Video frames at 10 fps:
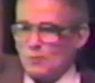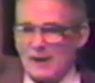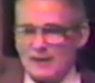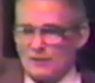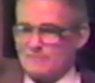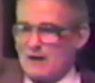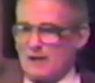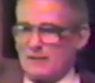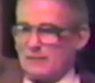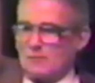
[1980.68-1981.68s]
you lady is
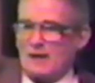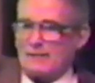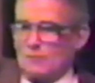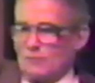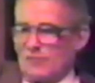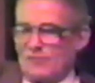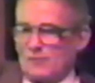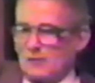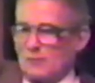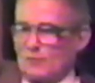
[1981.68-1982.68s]
married to uh, Rambo the
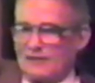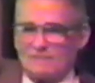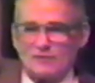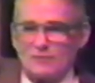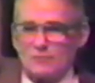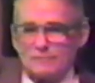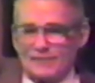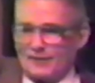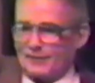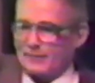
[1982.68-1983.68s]
Third or whatever, no
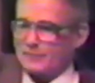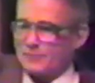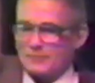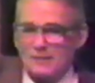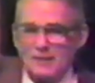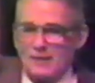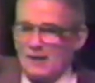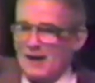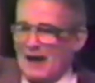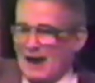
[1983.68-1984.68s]
competitors.
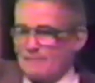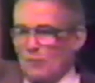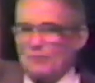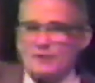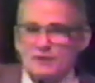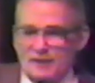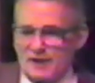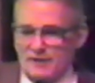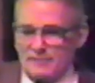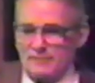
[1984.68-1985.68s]
And both of you
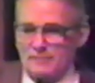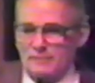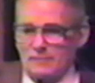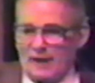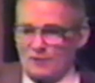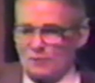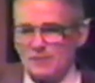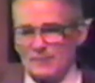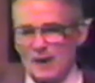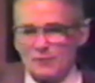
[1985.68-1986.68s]
naked and
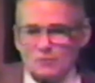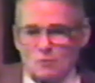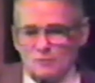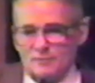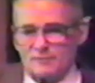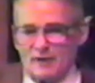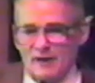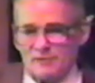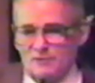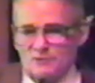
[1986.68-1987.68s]
sleeping outdoors at
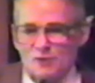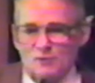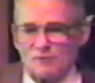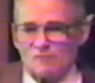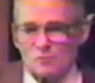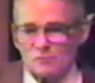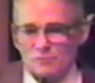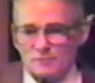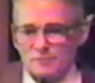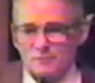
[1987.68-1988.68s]
night in a jungle of
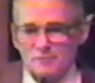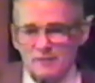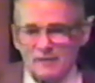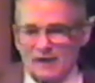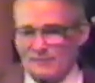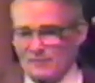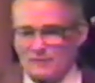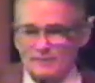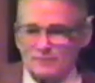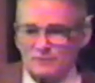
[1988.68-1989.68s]
roses, and the
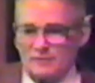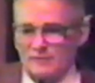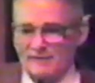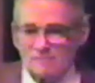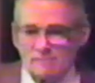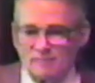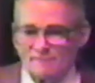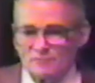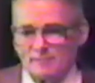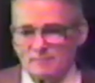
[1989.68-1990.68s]
temperature never
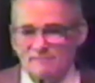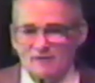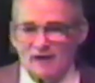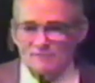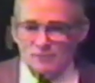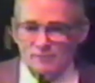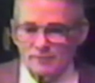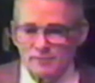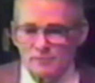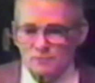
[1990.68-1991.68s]
above 75
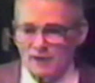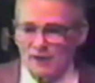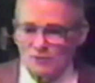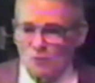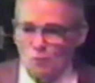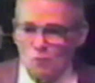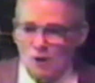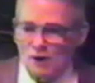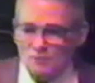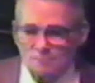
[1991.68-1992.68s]
degrees, and no
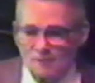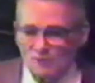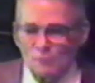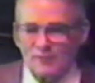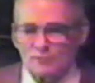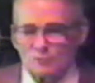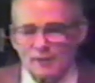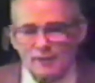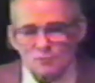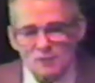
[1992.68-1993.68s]
wasps and no
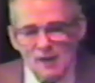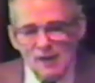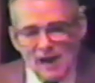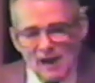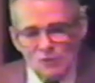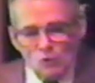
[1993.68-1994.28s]
insects, and